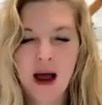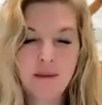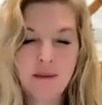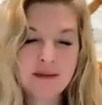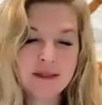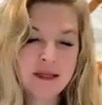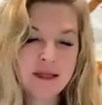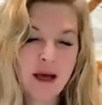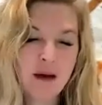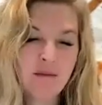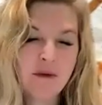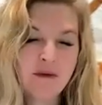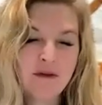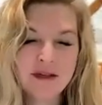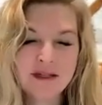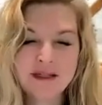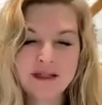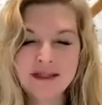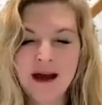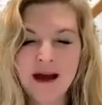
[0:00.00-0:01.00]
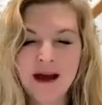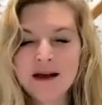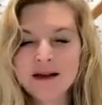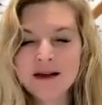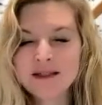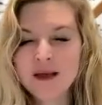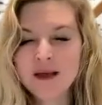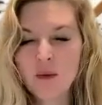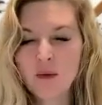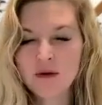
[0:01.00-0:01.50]
Perhaps some of this
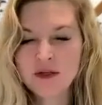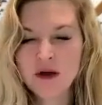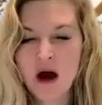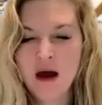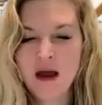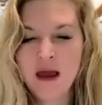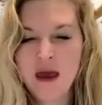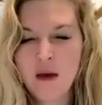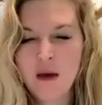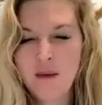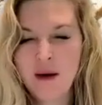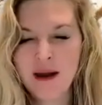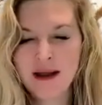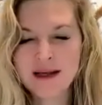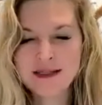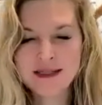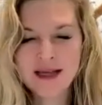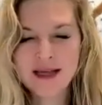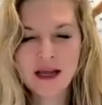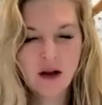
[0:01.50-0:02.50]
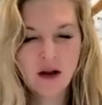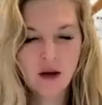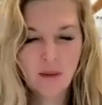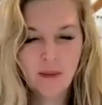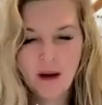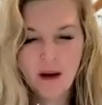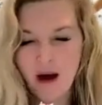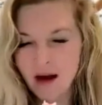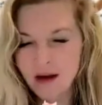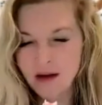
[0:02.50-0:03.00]
dust that we're talking about has settled
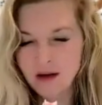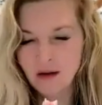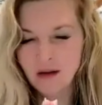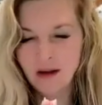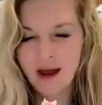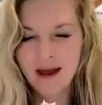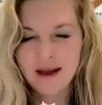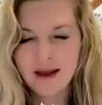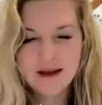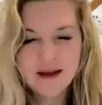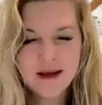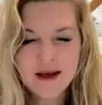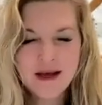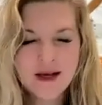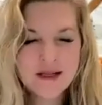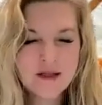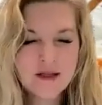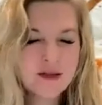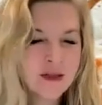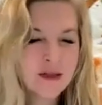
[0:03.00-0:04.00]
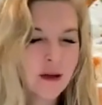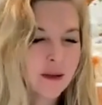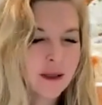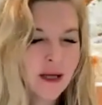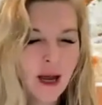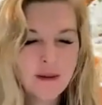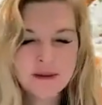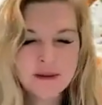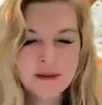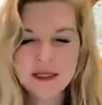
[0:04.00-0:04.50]
upon your light, so
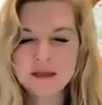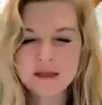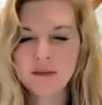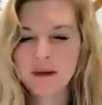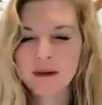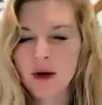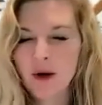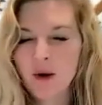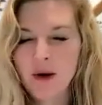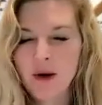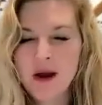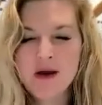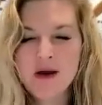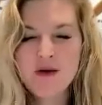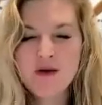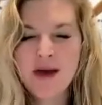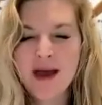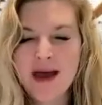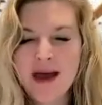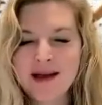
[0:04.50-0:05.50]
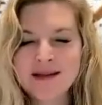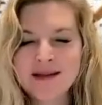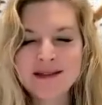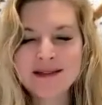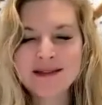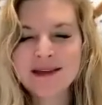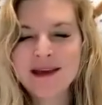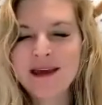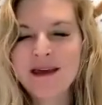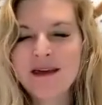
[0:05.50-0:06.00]
sometimes it's blurry or you can't
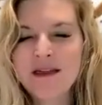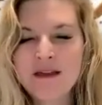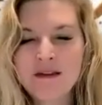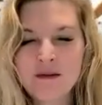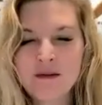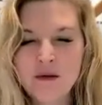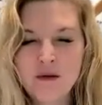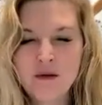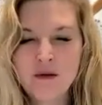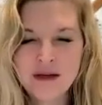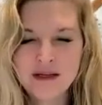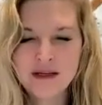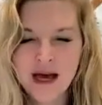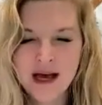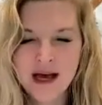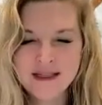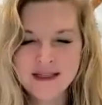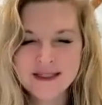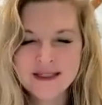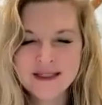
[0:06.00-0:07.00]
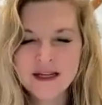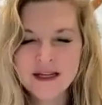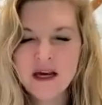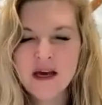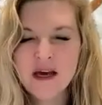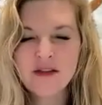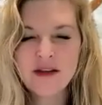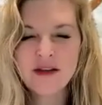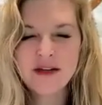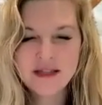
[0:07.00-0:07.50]
see through the dust.
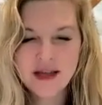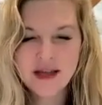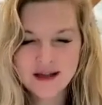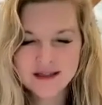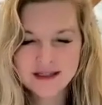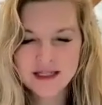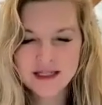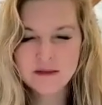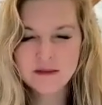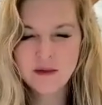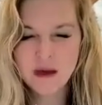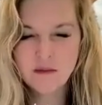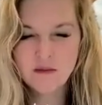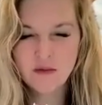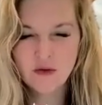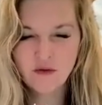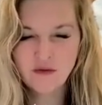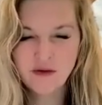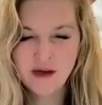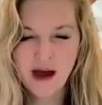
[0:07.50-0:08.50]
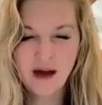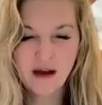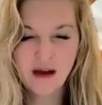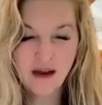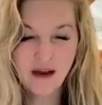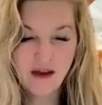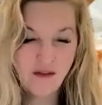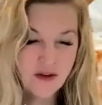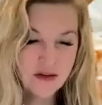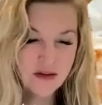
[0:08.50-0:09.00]
The dust is being moved out
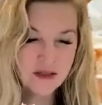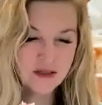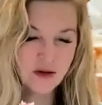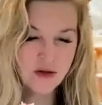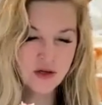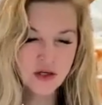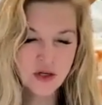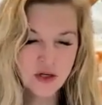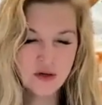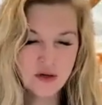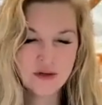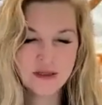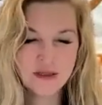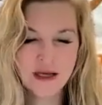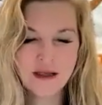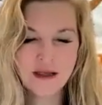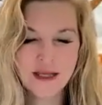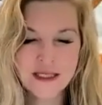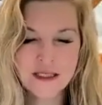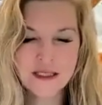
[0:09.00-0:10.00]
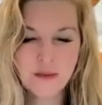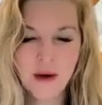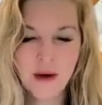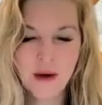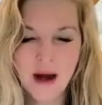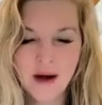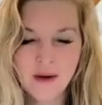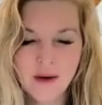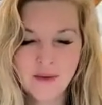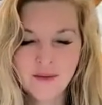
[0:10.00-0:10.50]
if you so choose in this
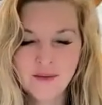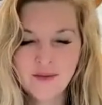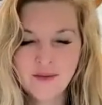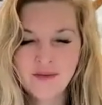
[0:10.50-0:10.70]
prayer.